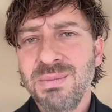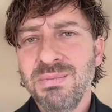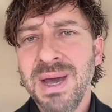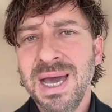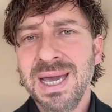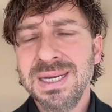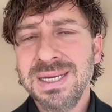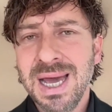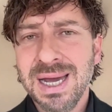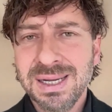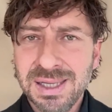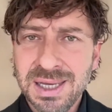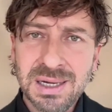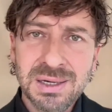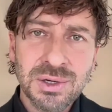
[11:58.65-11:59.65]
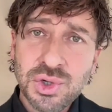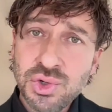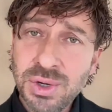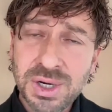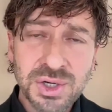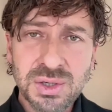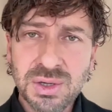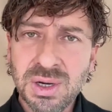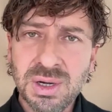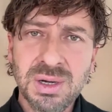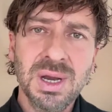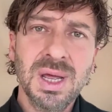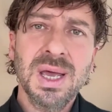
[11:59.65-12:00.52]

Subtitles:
By tackling nutrition.